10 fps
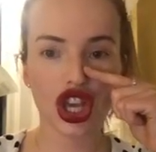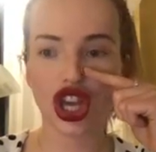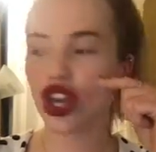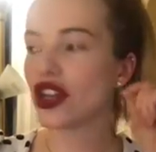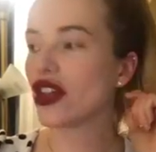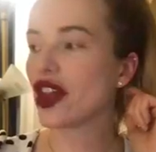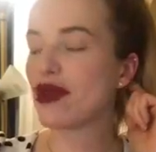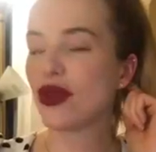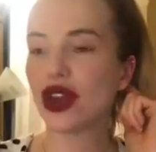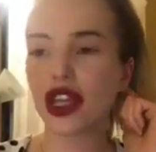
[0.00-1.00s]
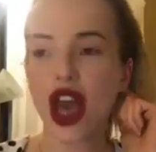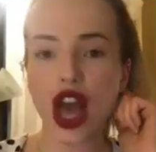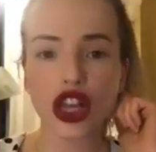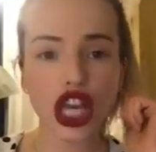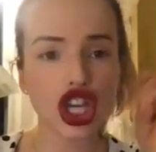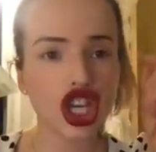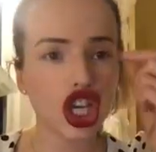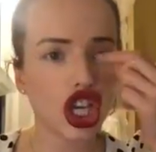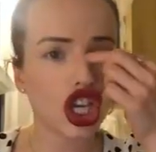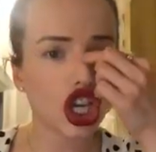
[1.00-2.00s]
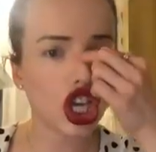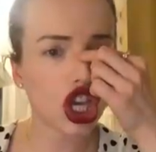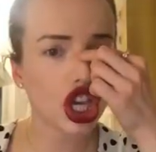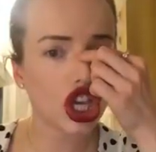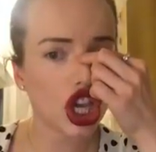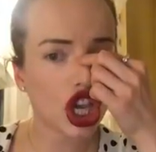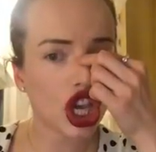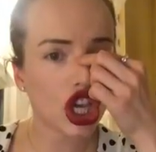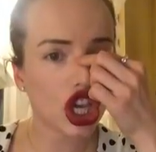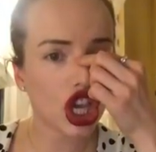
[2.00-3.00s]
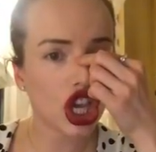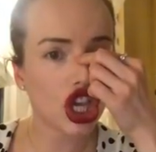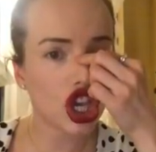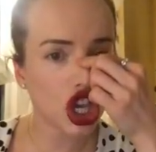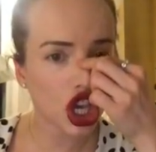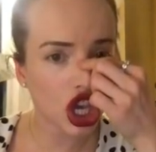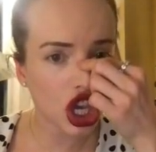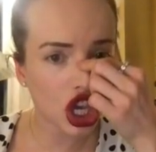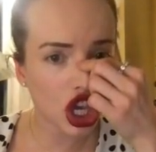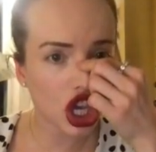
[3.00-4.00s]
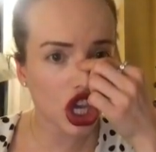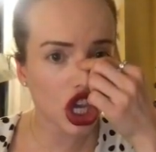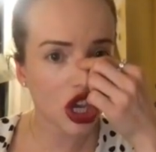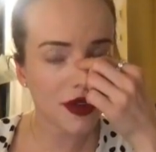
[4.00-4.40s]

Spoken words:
Now let it be really ugly. Gee, gee, gee, gee, gee.